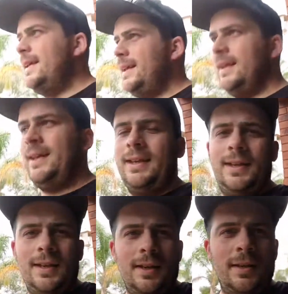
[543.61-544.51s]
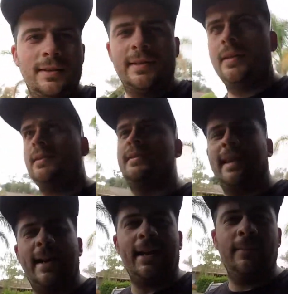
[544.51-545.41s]
it is
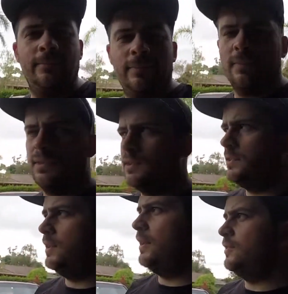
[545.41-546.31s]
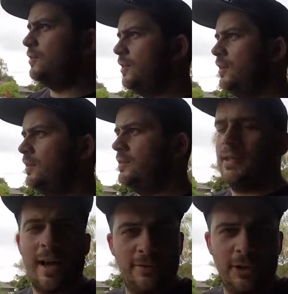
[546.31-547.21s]
Saturday, just turned
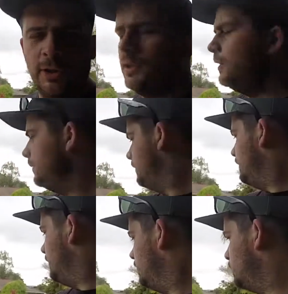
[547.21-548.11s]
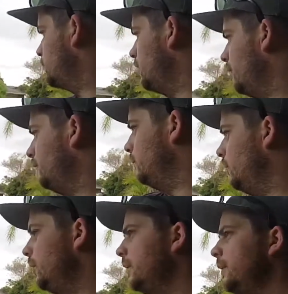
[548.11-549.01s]
to afternoon. Just got home from
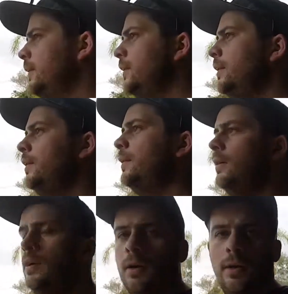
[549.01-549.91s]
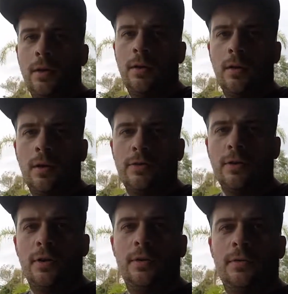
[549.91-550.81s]
work. I
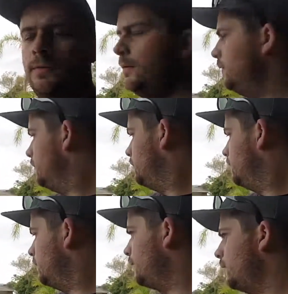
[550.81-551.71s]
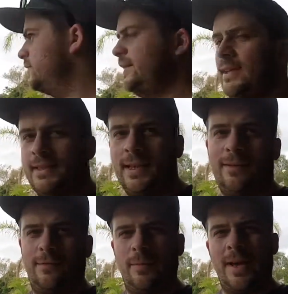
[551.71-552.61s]
drove Forestry yesterday
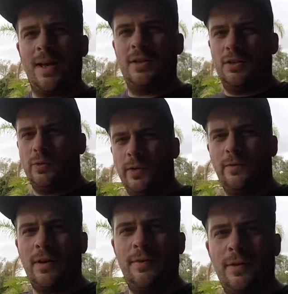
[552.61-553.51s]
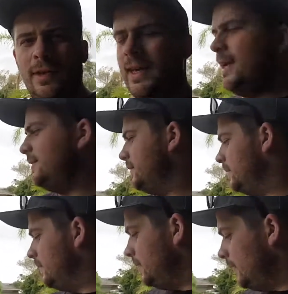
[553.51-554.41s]
for about 25 30 k's.
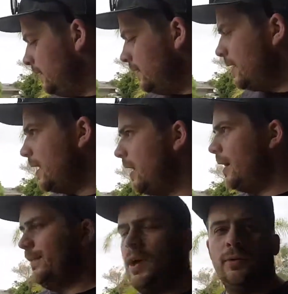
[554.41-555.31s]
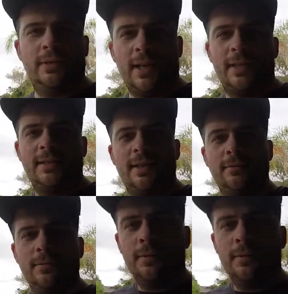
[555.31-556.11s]
Um, alternated stuff.